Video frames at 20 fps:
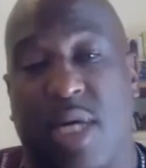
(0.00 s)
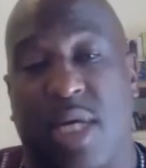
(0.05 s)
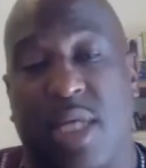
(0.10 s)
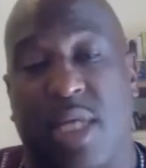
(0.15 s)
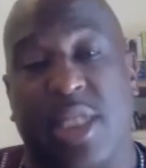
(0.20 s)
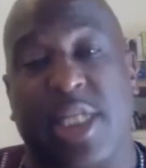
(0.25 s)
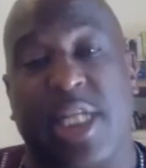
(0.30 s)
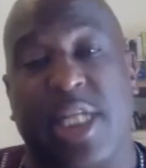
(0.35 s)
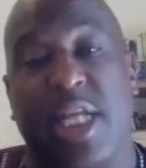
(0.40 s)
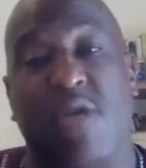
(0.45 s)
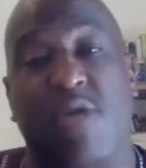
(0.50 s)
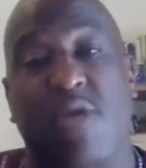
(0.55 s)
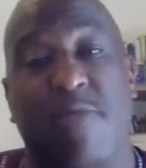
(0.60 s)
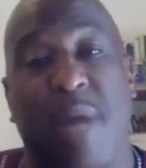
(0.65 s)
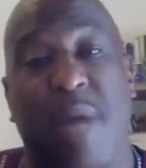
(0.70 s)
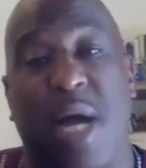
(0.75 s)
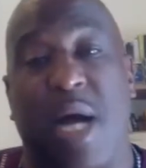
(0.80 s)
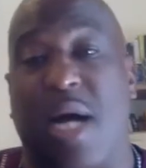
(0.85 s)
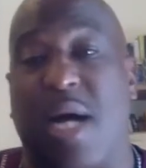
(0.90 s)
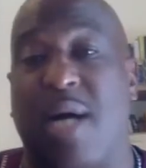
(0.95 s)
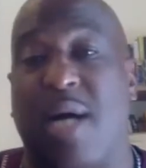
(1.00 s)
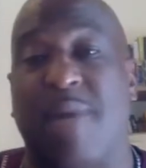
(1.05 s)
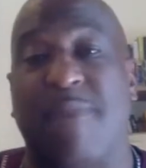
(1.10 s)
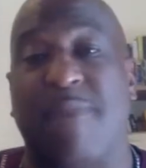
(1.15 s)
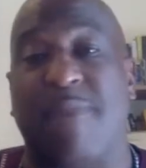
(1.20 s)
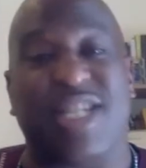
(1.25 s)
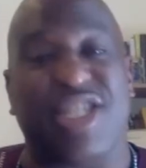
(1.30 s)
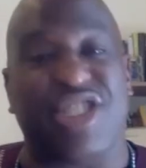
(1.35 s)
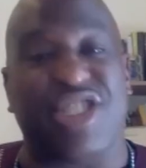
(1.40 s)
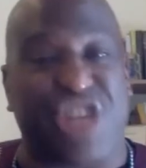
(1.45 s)
single mom,
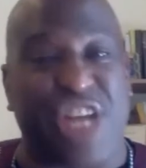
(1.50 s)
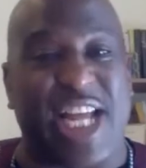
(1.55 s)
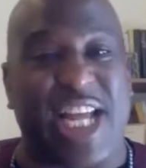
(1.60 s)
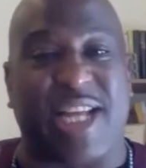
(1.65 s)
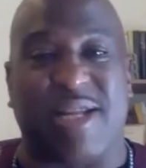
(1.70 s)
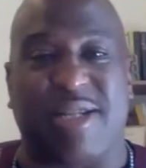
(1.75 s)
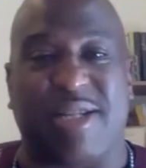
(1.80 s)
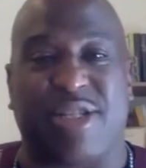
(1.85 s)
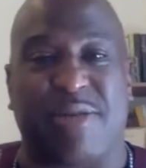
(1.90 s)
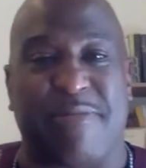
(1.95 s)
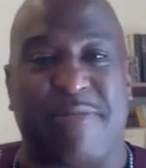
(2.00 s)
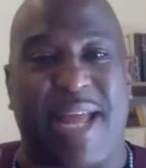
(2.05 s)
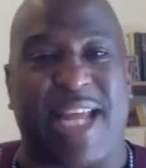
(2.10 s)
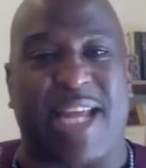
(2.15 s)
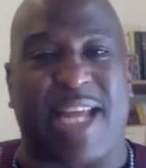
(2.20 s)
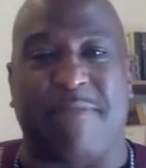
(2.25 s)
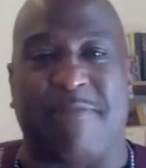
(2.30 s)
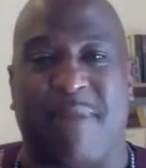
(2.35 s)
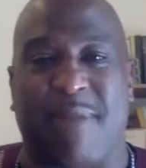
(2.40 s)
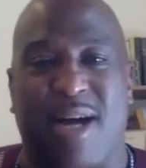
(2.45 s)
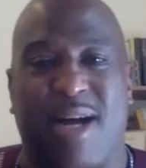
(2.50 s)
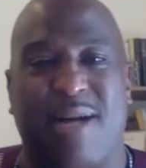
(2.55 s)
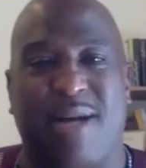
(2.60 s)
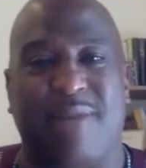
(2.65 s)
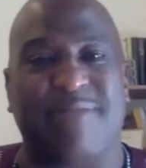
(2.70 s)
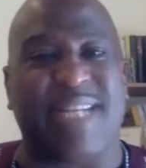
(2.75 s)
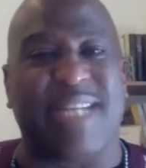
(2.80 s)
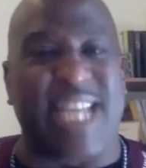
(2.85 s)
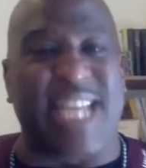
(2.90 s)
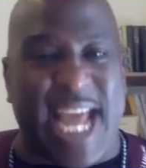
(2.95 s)
a Jamaican mom,
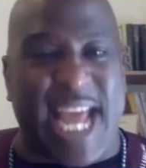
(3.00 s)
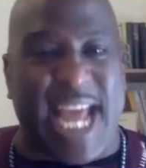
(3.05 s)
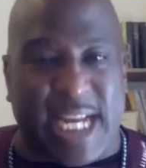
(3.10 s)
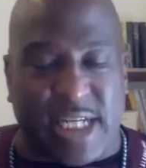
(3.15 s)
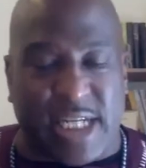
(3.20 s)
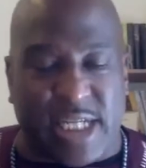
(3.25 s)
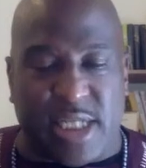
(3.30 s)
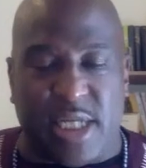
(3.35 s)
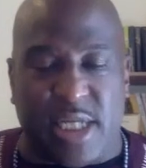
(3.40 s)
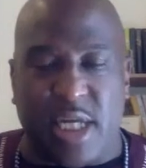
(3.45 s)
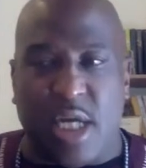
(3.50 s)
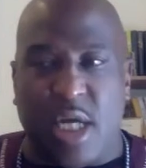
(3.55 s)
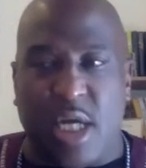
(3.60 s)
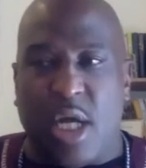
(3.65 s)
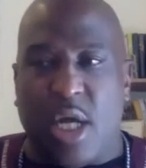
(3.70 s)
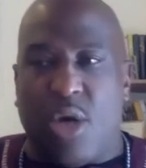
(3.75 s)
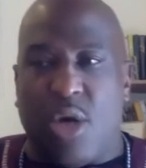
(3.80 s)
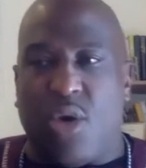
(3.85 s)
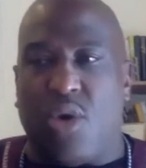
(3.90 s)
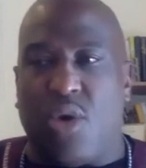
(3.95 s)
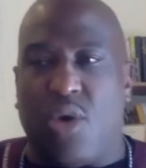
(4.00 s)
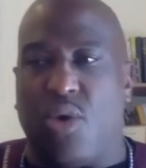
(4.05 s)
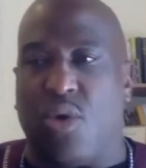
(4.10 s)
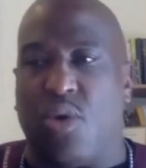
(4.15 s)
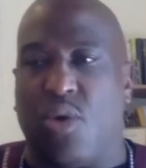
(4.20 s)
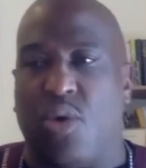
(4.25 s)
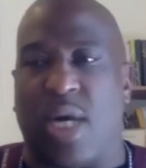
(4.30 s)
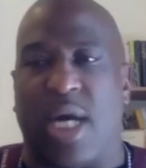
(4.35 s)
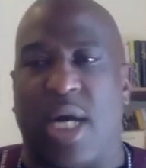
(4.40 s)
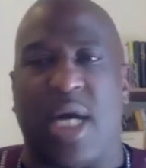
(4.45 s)
Deanna, who
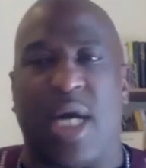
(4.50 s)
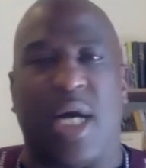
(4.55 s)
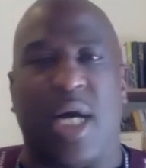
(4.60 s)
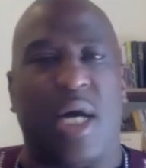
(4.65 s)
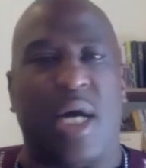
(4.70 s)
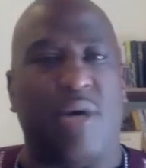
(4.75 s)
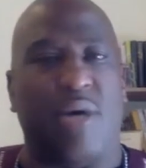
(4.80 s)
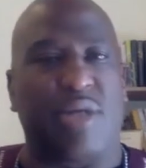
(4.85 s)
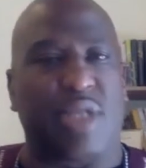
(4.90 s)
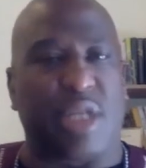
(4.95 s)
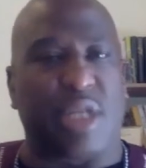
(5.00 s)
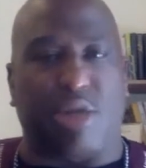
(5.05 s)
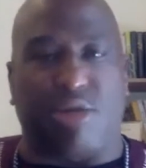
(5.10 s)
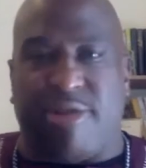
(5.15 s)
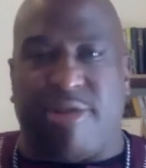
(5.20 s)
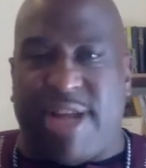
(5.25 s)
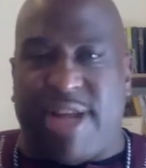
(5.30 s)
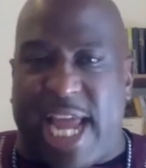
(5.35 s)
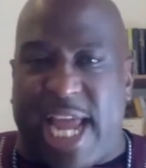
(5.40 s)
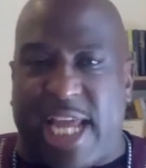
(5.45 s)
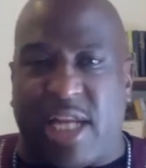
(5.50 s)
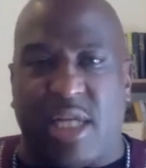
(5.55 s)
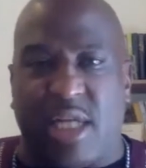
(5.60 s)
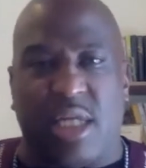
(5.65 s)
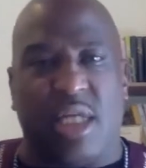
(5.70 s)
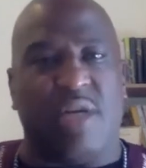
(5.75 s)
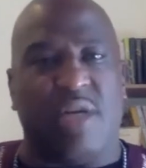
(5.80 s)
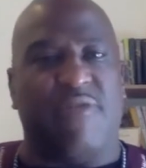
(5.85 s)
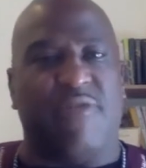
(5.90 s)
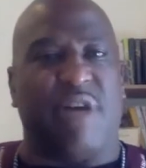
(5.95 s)
was a
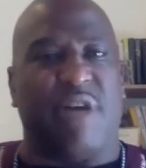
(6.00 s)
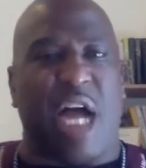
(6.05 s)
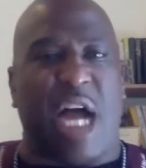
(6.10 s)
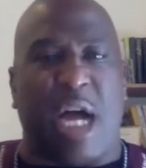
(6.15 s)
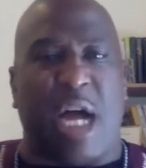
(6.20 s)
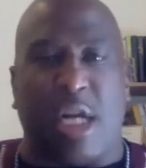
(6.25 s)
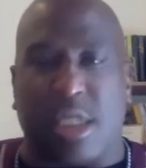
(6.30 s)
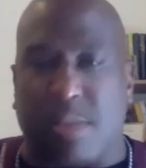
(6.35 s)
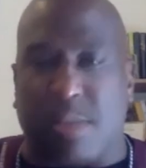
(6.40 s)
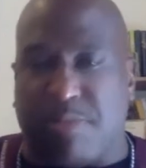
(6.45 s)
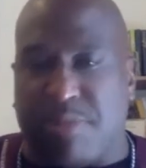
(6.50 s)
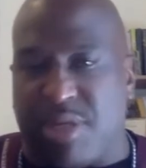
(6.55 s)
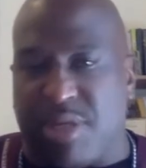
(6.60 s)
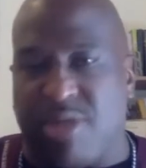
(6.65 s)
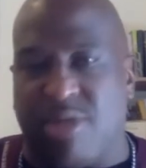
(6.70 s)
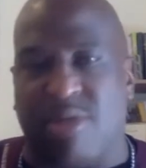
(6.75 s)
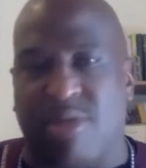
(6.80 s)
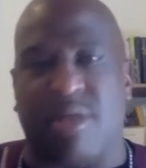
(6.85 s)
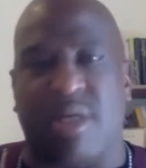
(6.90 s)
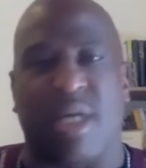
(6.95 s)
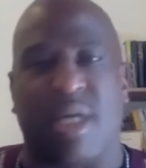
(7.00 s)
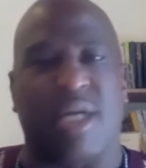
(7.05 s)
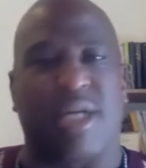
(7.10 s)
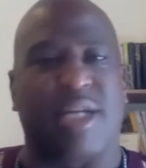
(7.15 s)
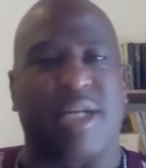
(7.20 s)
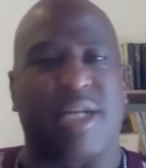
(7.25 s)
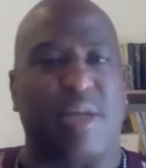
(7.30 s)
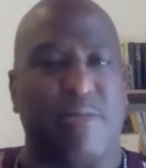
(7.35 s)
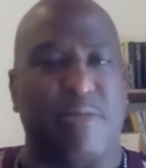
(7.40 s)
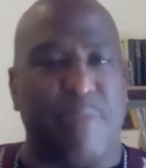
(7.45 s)
creative, an entrepreneur,
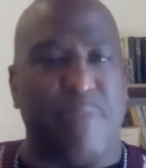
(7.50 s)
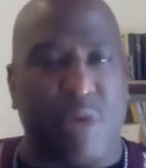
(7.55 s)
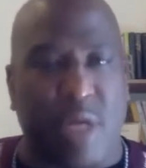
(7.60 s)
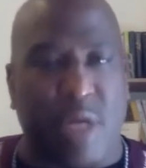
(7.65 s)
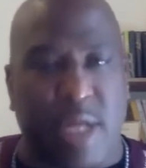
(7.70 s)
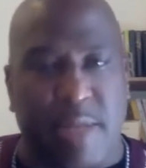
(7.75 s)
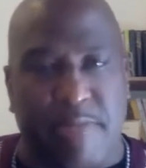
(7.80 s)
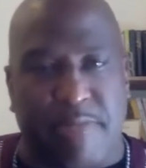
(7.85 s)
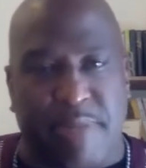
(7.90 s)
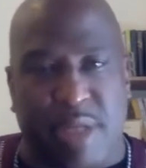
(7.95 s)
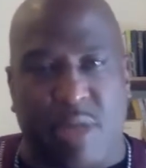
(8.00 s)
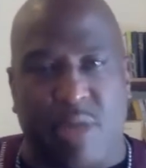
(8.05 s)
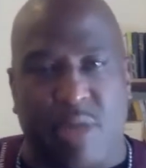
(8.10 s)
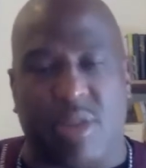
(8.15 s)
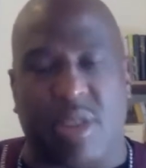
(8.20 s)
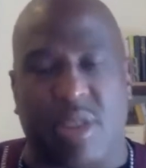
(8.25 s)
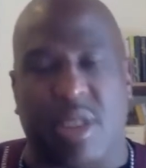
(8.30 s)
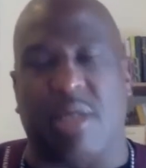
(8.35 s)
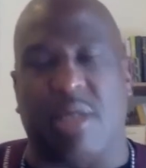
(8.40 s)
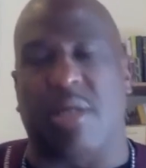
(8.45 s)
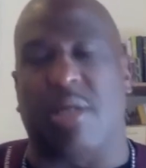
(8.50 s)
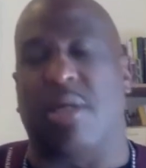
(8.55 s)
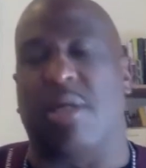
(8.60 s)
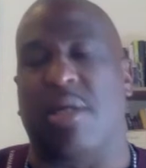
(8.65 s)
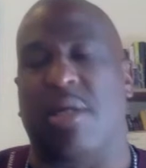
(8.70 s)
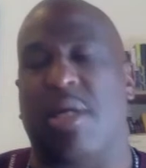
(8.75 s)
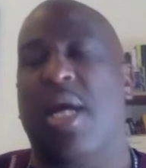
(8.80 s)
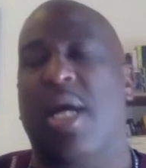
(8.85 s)
community builder,